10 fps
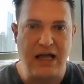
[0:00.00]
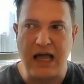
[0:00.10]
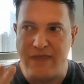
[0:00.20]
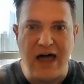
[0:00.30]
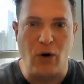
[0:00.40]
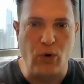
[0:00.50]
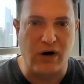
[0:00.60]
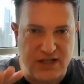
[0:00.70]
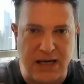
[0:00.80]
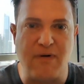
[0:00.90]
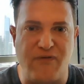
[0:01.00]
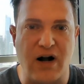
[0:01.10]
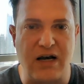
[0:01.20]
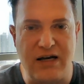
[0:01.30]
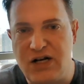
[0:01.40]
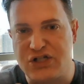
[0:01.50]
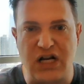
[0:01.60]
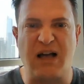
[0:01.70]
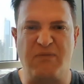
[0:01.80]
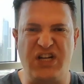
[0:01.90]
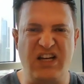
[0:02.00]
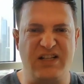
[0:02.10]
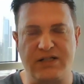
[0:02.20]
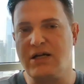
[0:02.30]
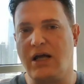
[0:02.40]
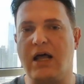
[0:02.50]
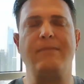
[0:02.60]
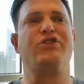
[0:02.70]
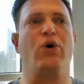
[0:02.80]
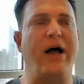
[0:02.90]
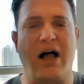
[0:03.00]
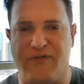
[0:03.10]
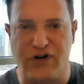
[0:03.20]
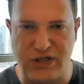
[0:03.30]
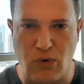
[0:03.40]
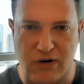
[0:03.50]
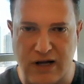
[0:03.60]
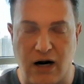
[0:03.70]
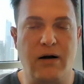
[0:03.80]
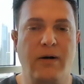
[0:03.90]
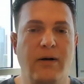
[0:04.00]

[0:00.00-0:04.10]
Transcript: And that'll work because I'm a fucking ninja and I'm genius and I'm so alpha she won't care.